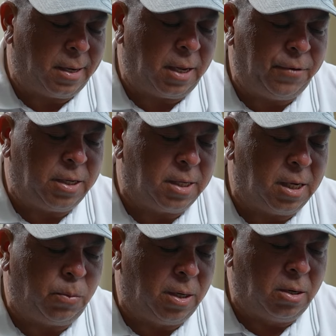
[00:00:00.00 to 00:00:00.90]
every
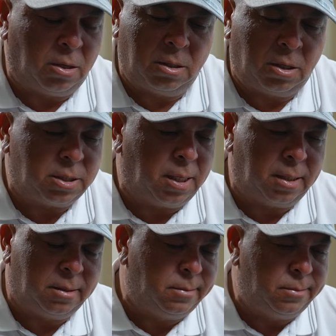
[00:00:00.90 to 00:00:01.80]
turn we lost
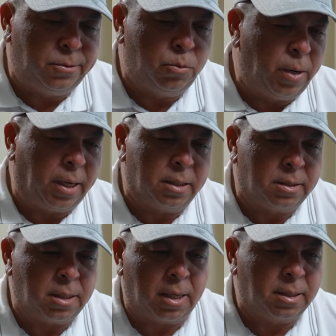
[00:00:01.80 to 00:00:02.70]
like 2
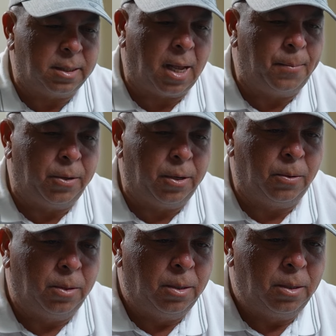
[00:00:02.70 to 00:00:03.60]
wickets at a time, you
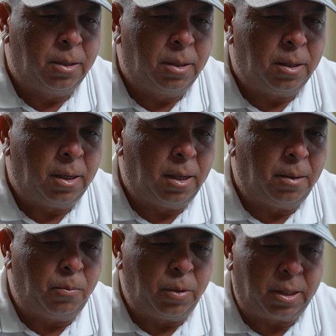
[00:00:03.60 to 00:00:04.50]
know.
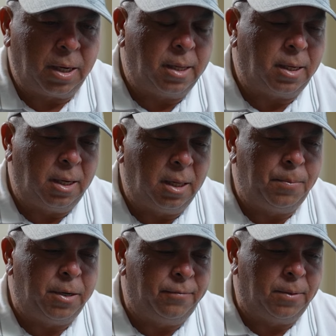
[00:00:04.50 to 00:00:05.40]
We'd create a little
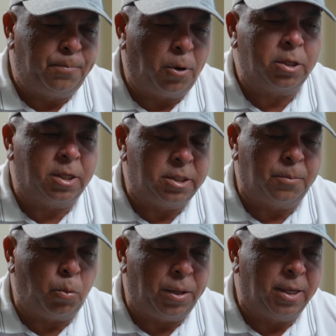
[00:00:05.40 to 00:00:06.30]
bit of a
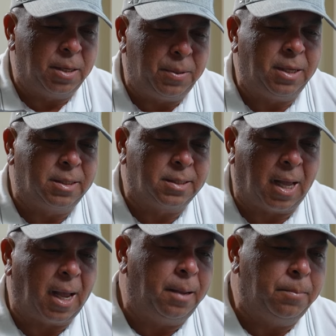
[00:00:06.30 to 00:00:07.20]
partnership, whether it be in
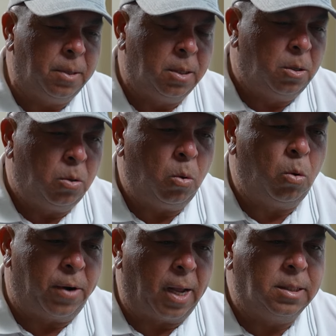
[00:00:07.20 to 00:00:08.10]
time
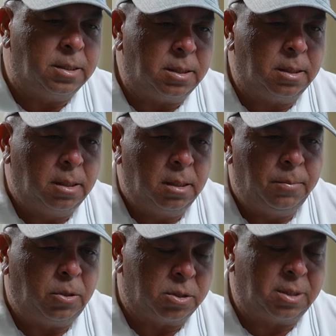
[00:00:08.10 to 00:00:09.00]
or runs,
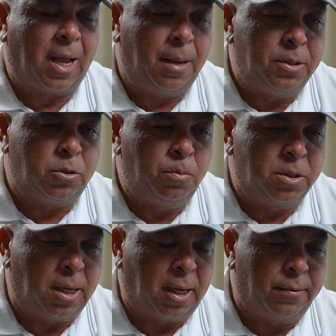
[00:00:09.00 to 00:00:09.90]
because time is
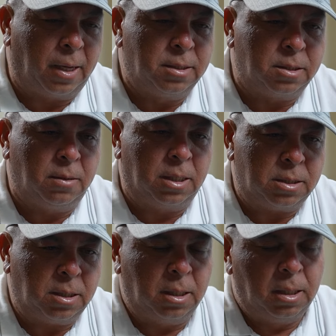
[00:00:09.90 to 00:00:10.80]
almost like runs to us.